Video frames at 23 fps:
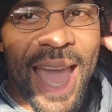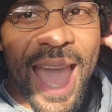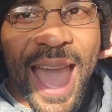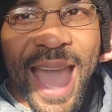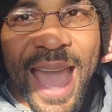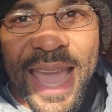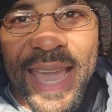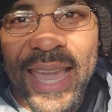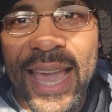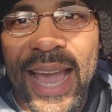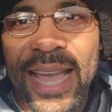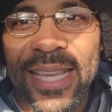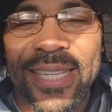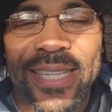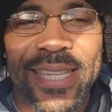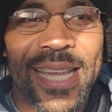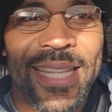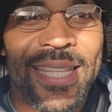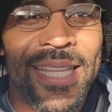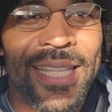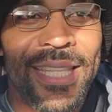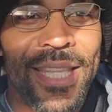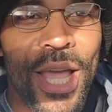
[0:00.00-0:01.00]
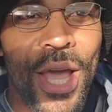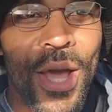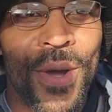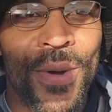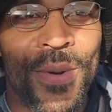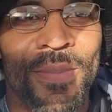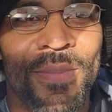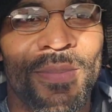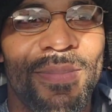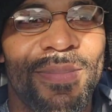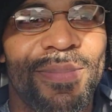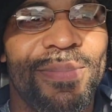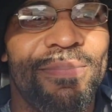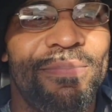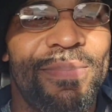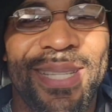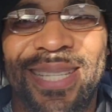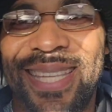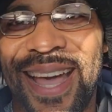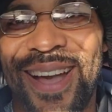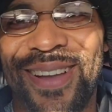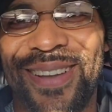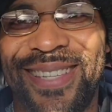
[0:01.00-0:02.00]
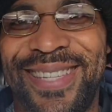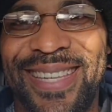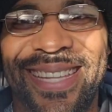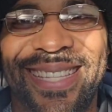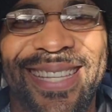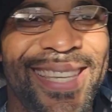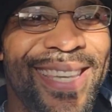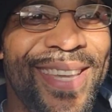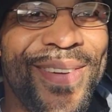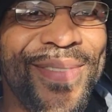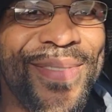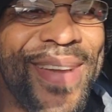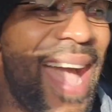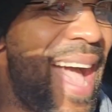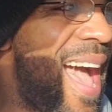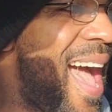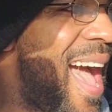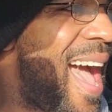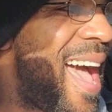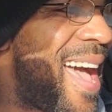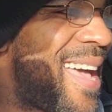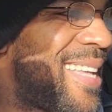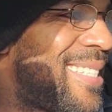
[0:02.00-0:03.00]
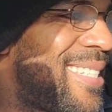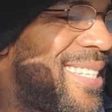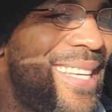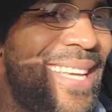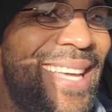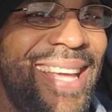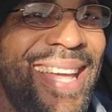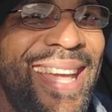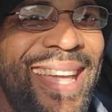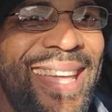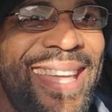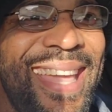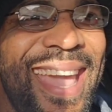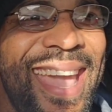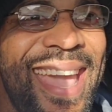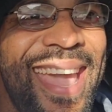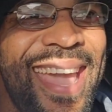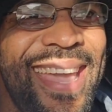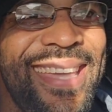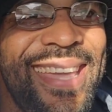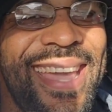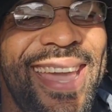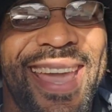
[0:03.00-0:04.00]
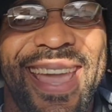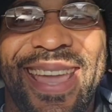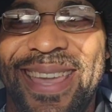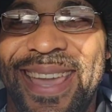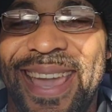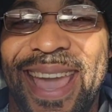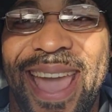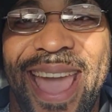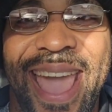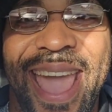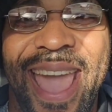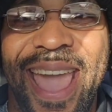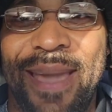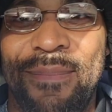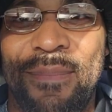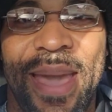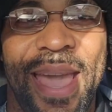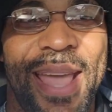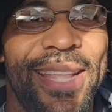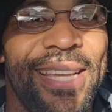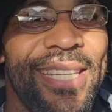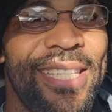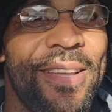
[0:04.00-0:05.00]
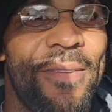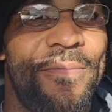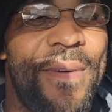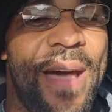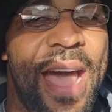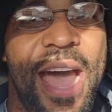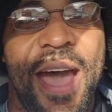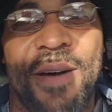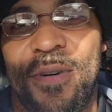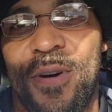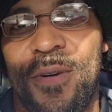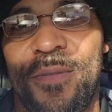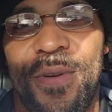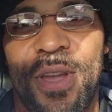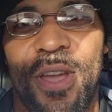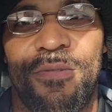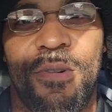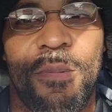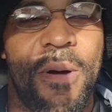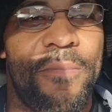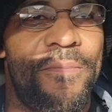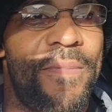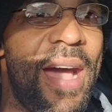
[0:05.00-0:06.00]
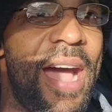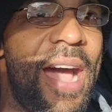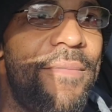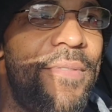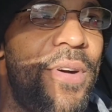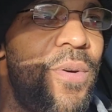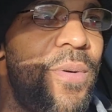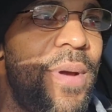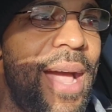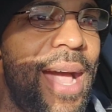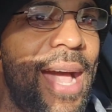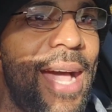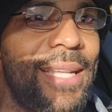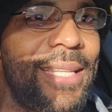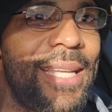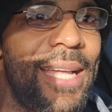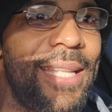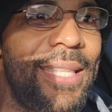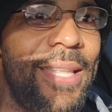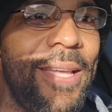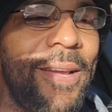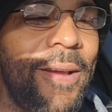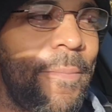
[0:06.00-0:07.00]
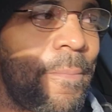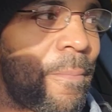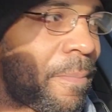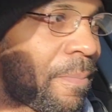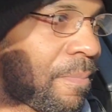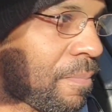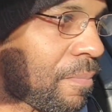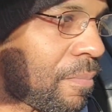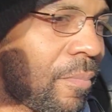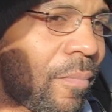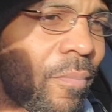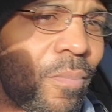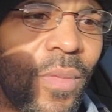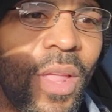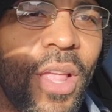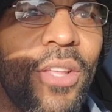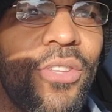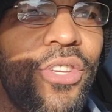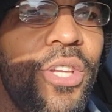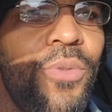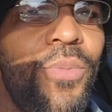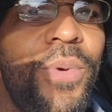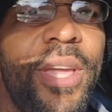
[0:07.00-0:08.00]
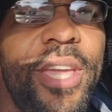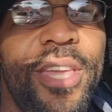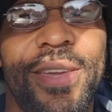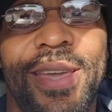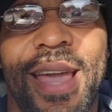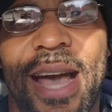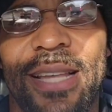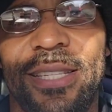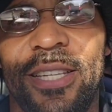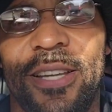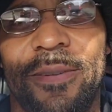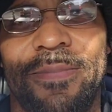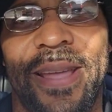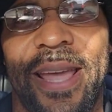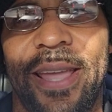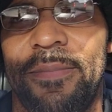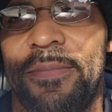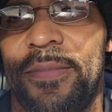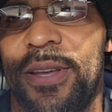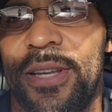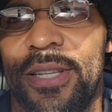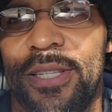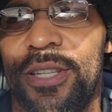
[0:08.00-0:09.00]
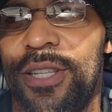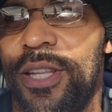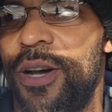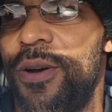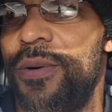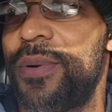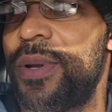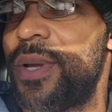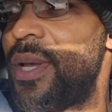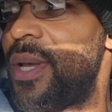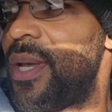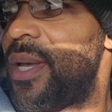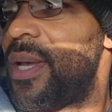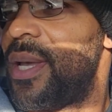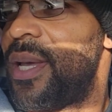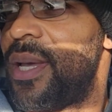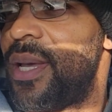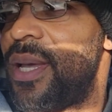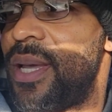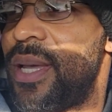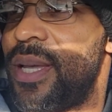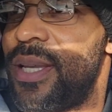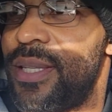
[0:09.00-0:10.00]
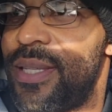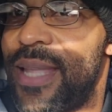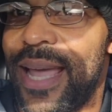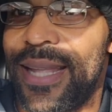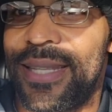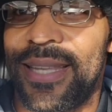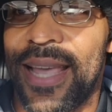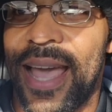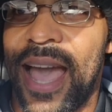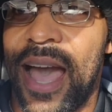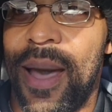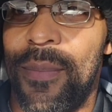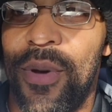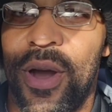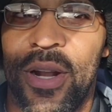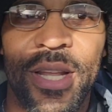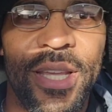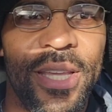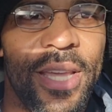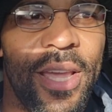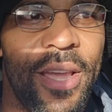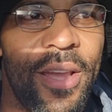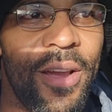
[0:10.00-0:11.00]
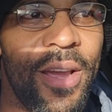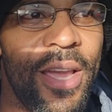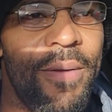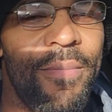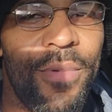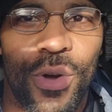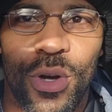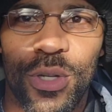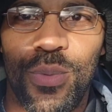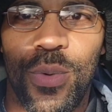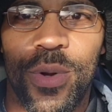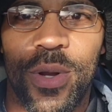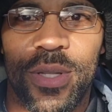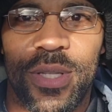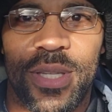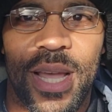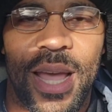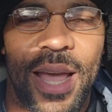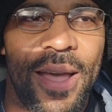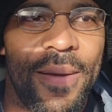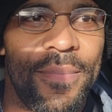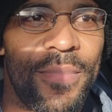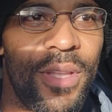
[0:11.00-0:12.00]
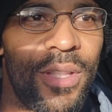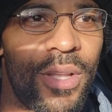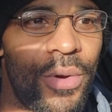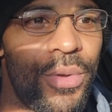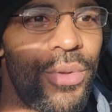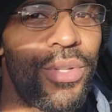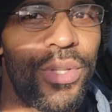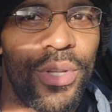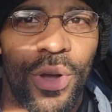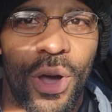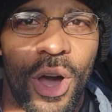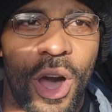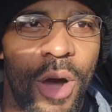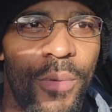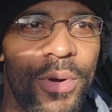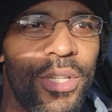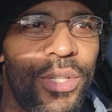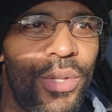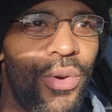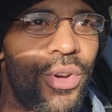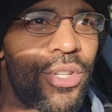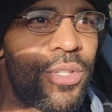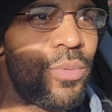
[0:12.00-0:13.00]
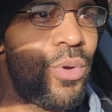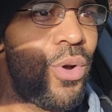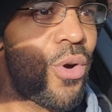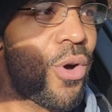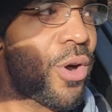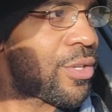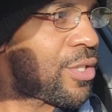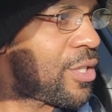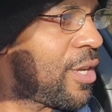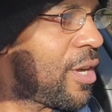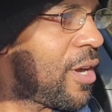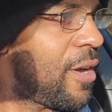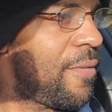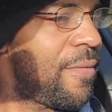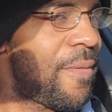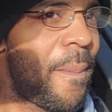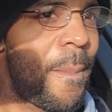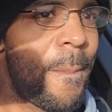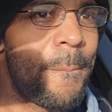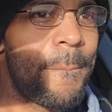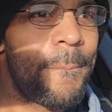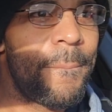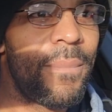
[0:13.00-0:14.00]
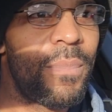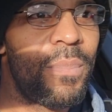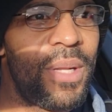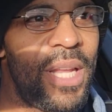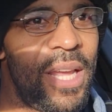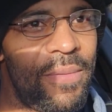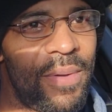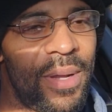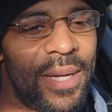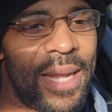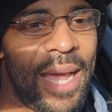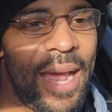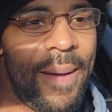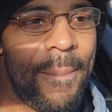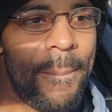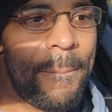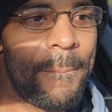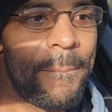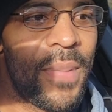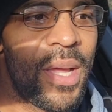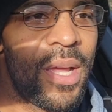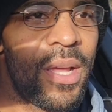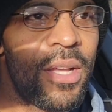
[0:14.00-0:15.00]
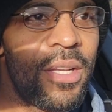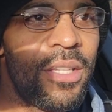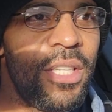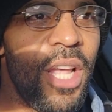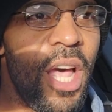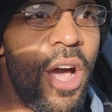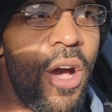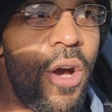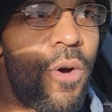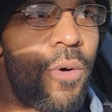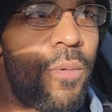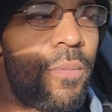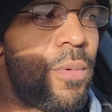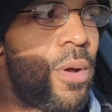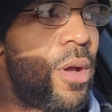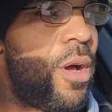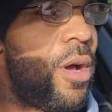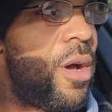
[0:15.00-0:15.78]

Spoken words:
I ain't got shit to do but talk shit to you guys. Yeah. Hey, man, this is a 5-0 video for my 5-0 guys out there. Just want to give you guys an update because, you know, that time of the year, even though it's winter time, you know, you still always doing some car stuff, believe it or not. So,